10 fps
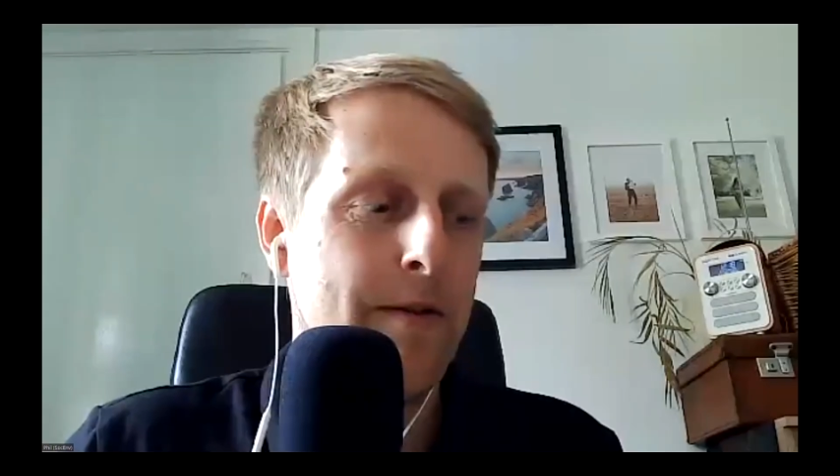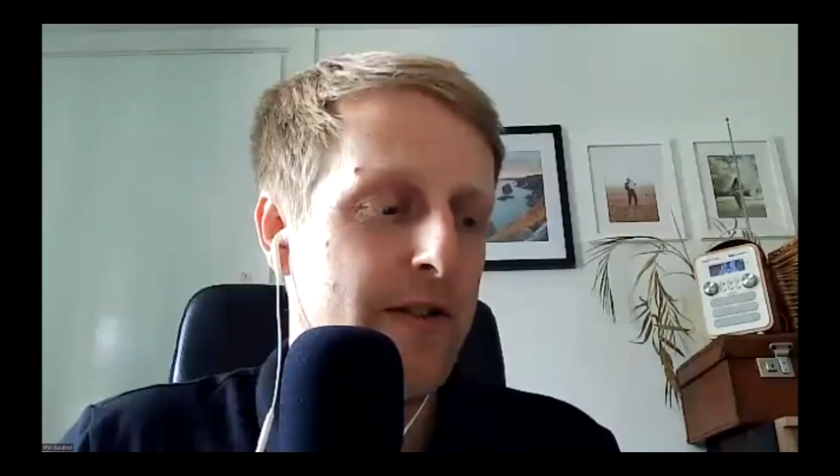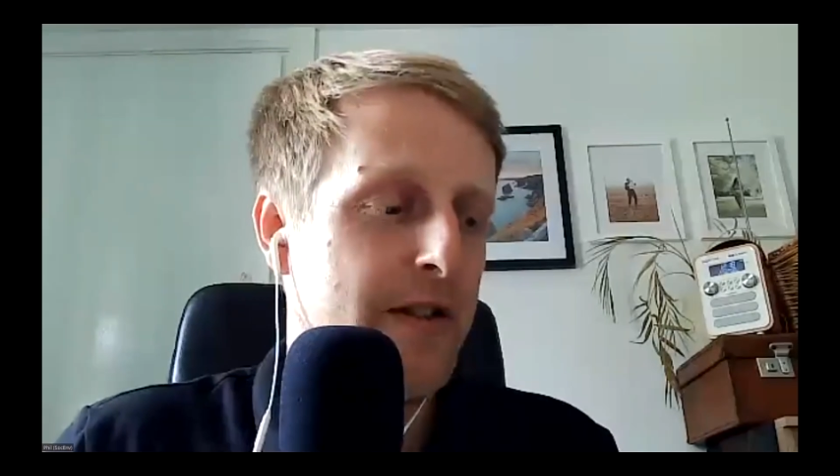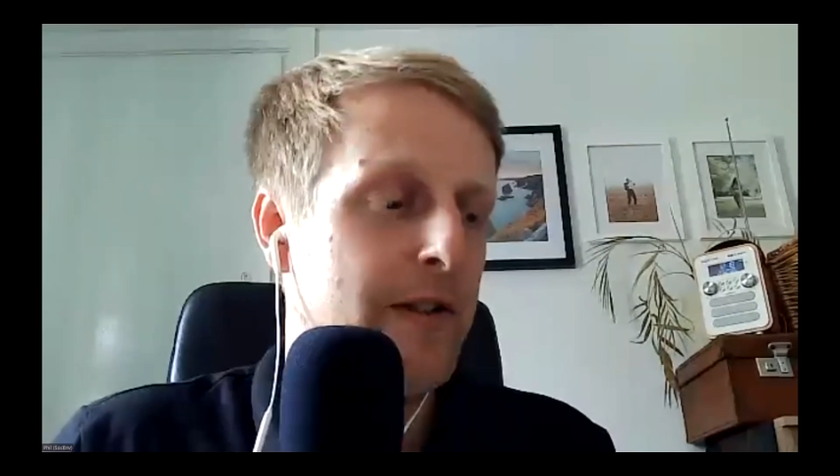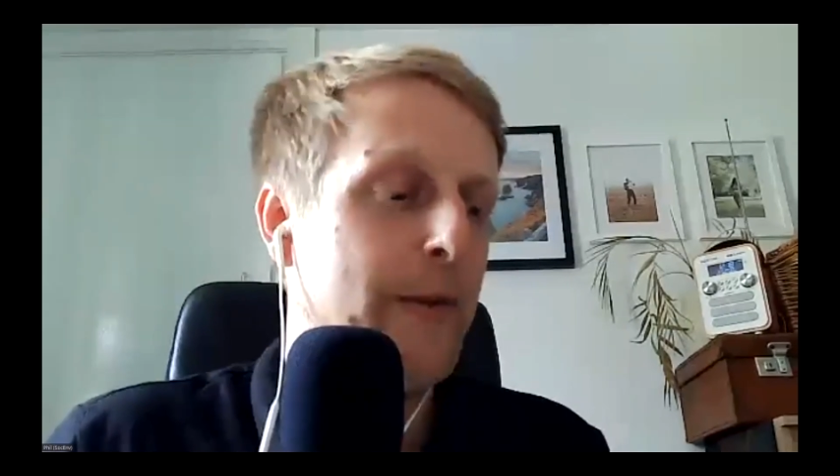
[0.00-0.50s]
able
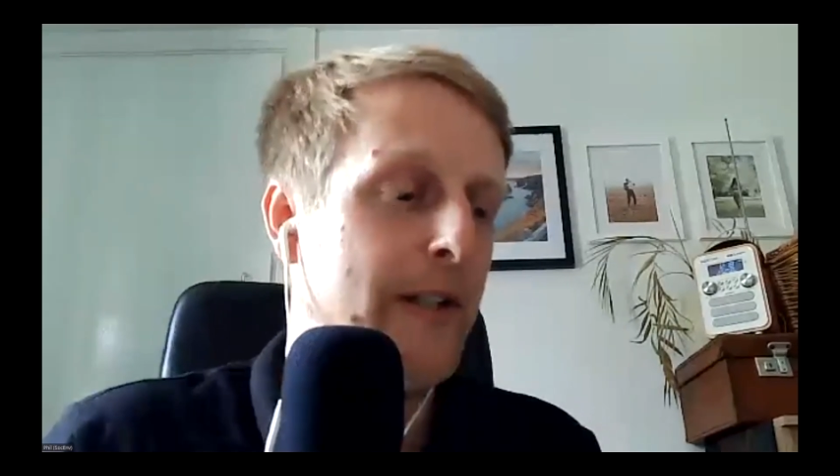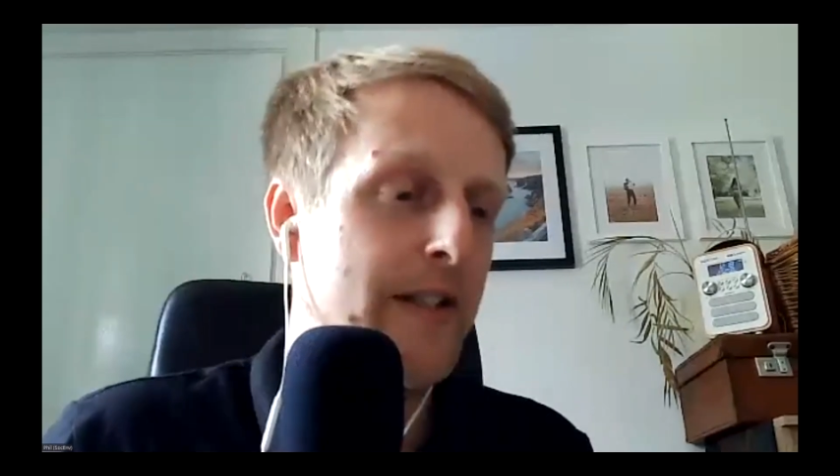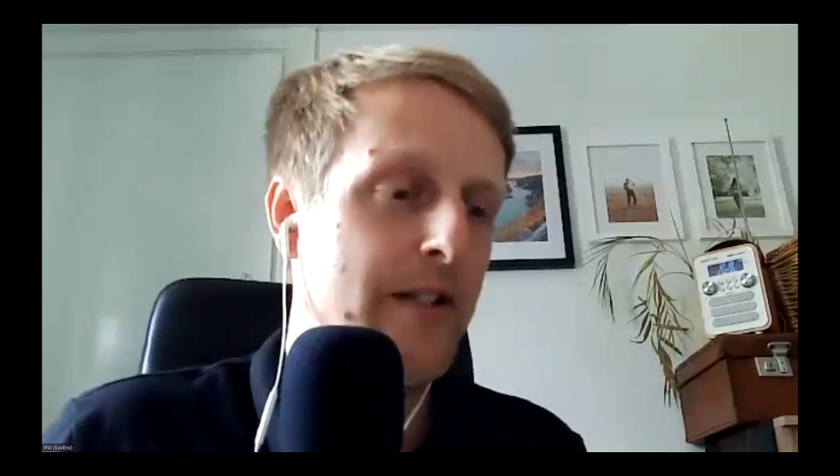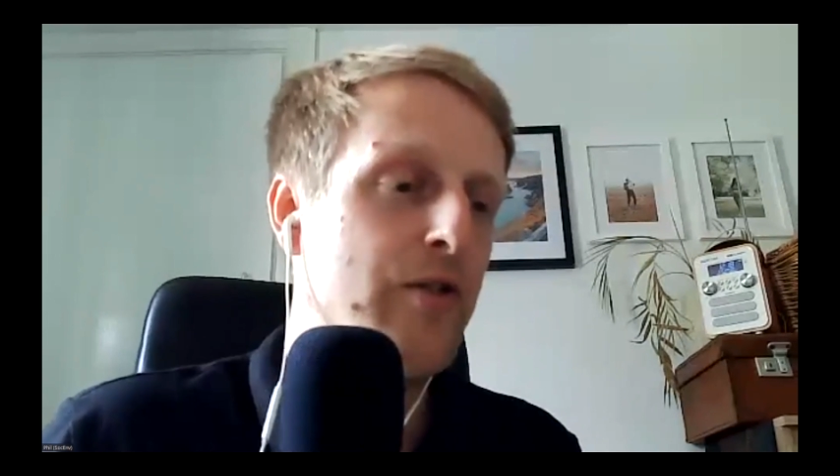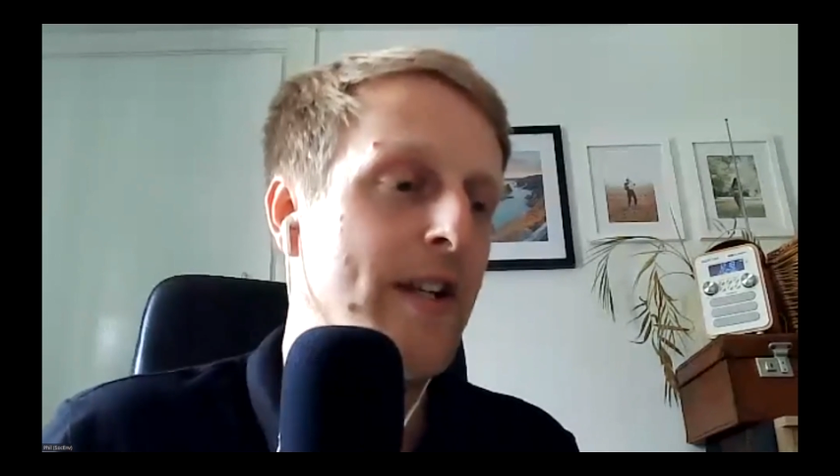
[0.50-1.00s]
to
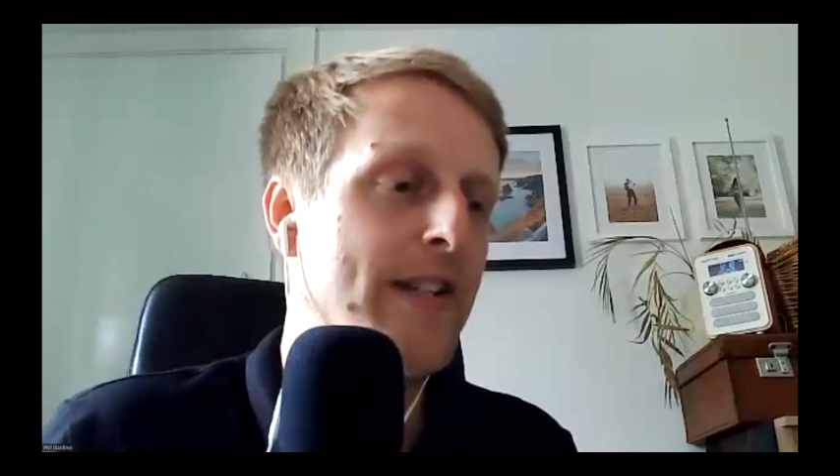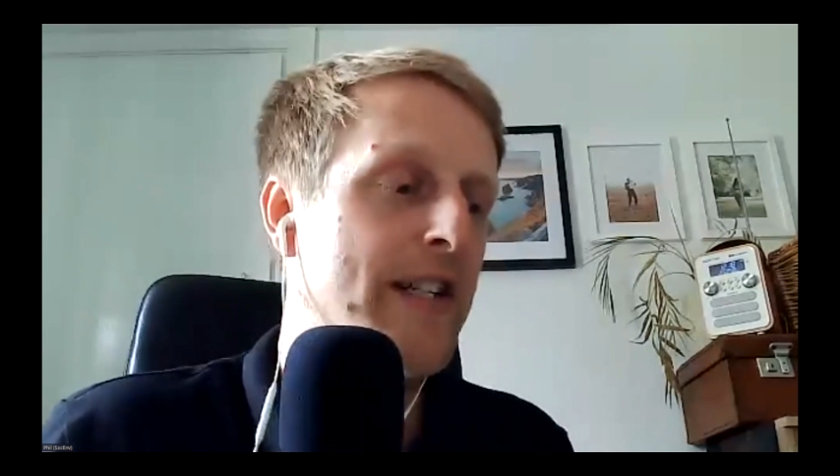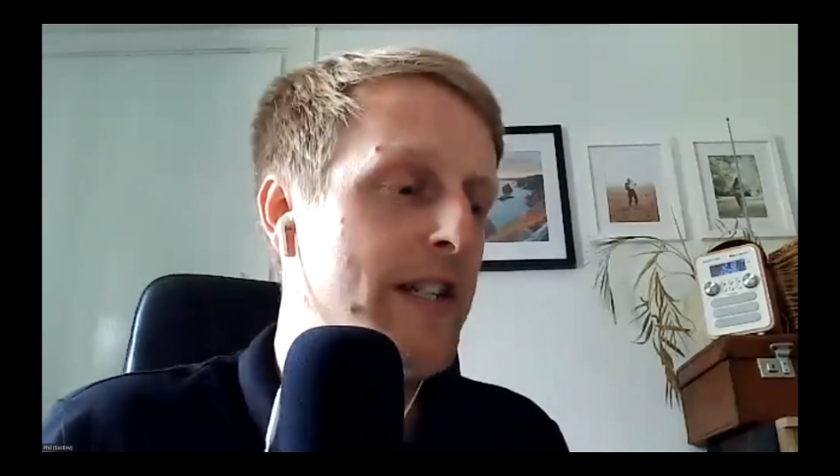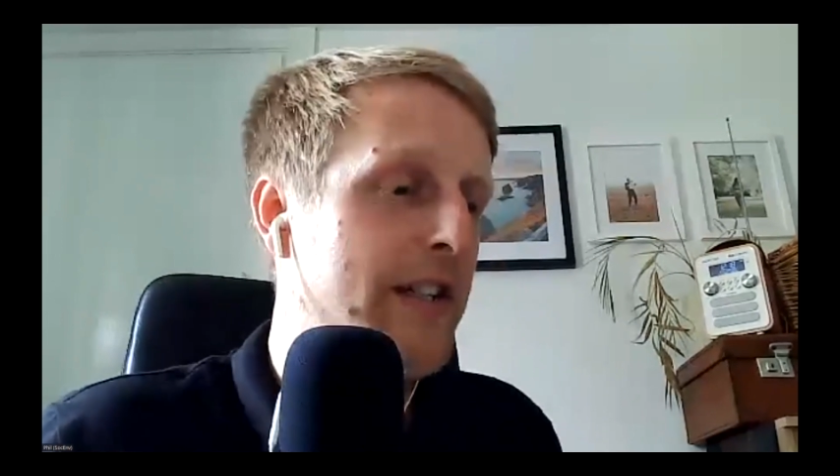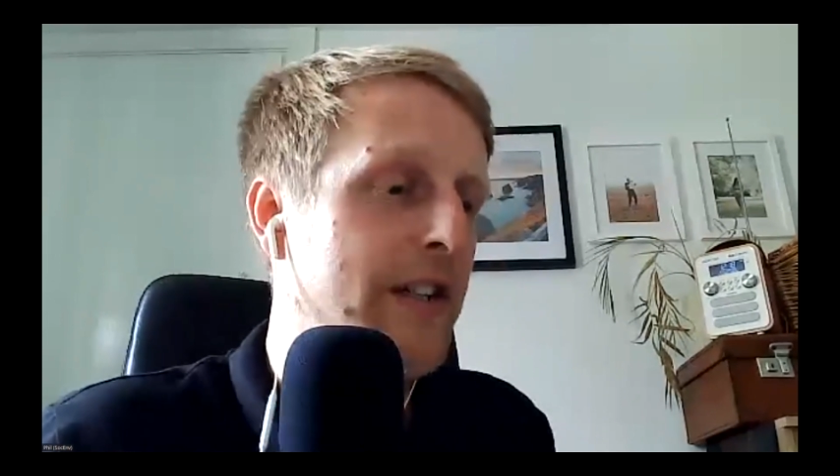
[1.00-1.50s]

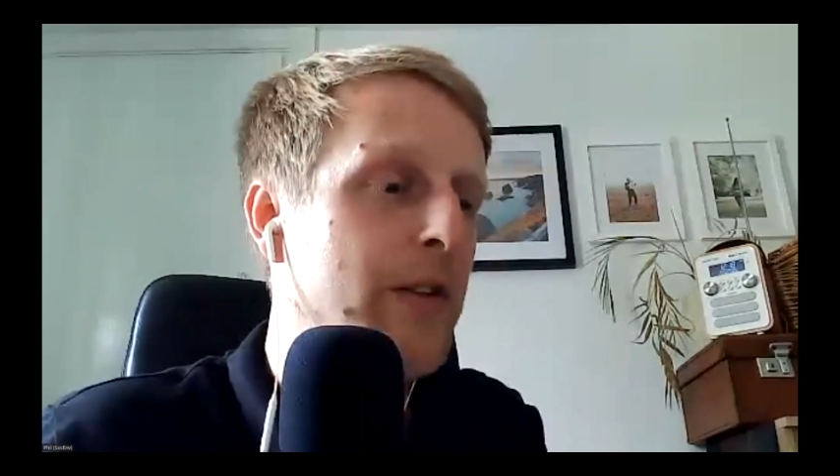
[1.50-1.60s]
transition